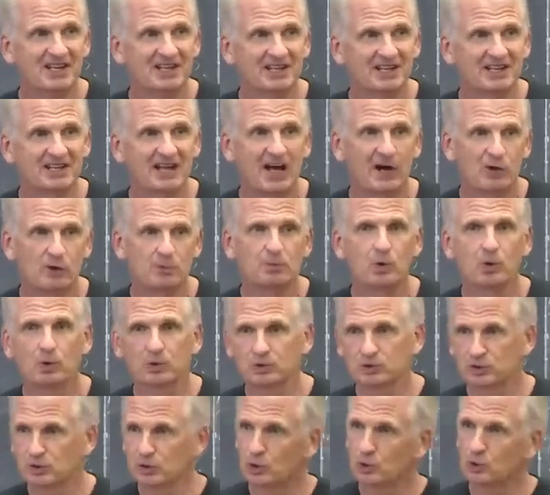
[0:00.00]
like how
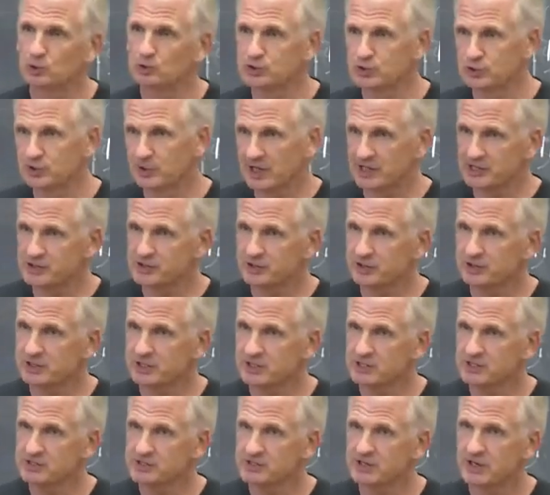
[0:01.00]
important culture actually
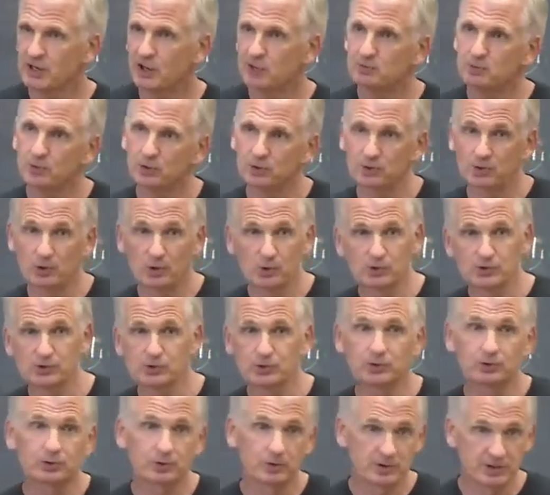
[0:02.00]
is, and how important
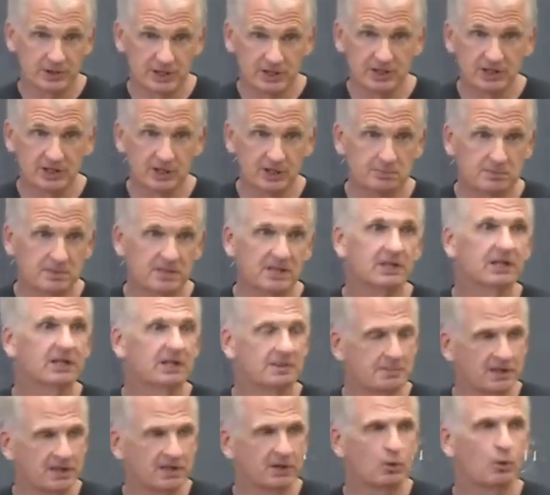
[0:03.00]
cultural critique can be,
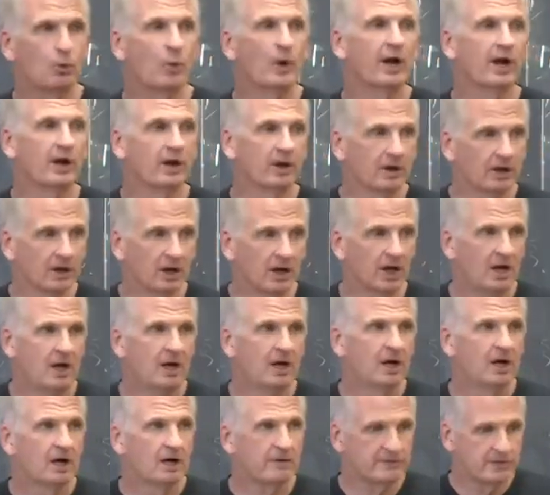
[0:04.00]
like being aware
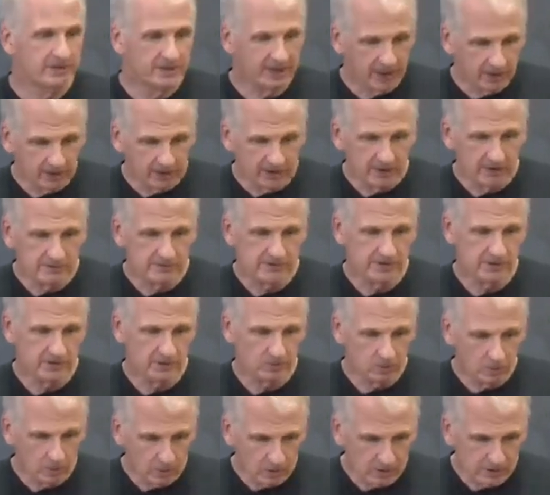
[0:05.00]
of the narratives and the
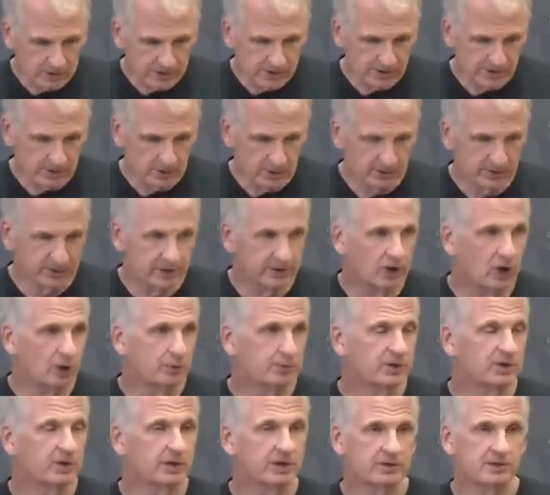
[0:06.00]
words and so on can
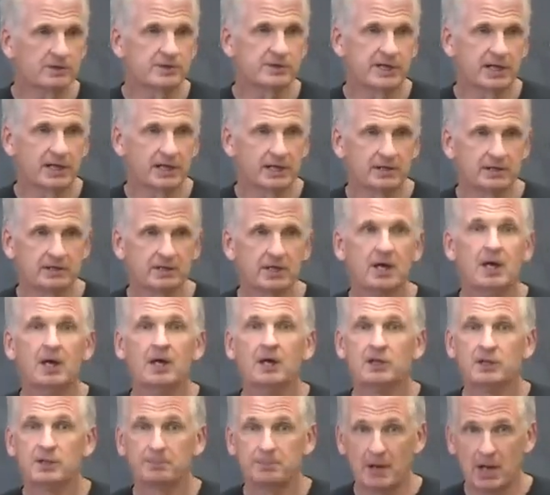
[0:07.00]
help you to understand
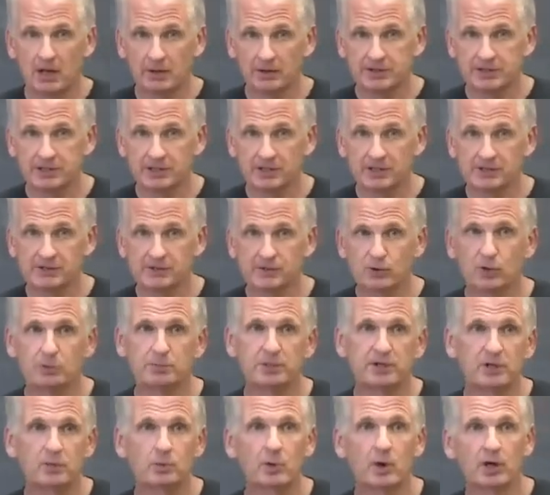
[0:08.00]
the politics, or
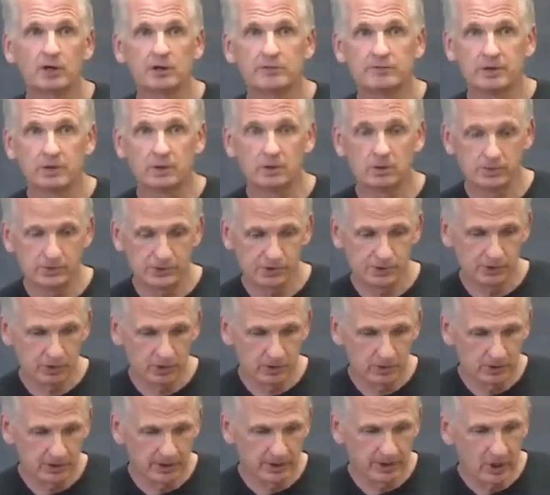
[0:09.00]
being aware of the
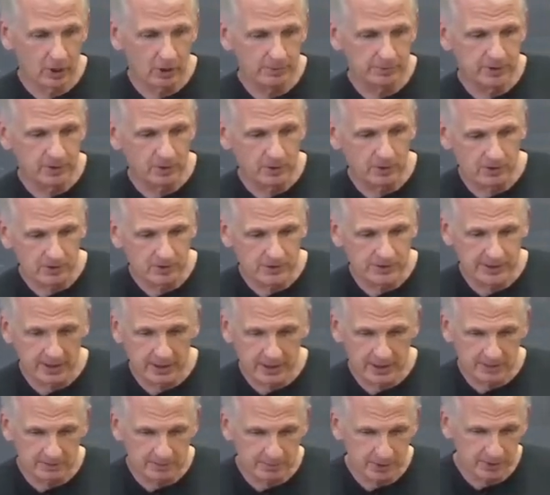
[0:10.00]
culture can help you
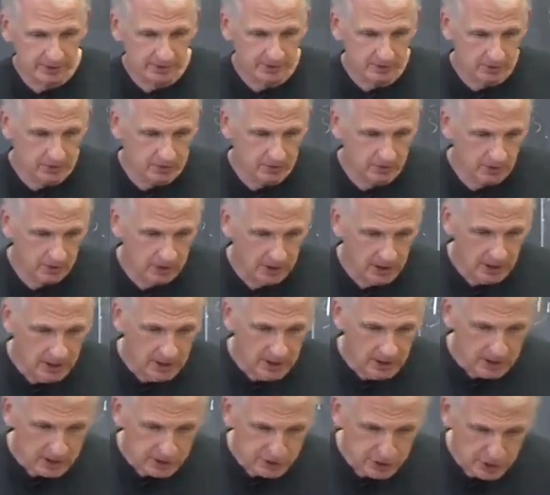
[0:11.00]
understand political
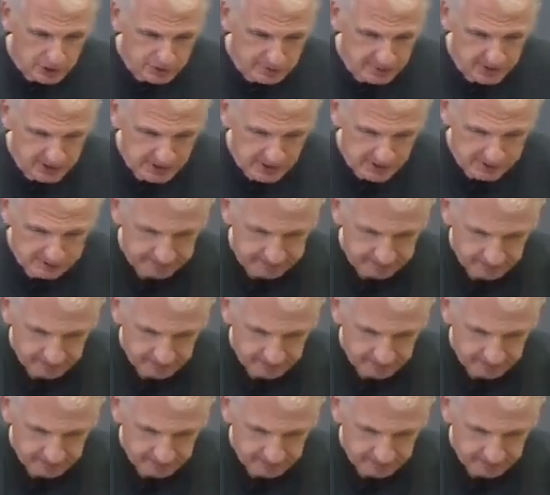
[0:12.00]
judgments.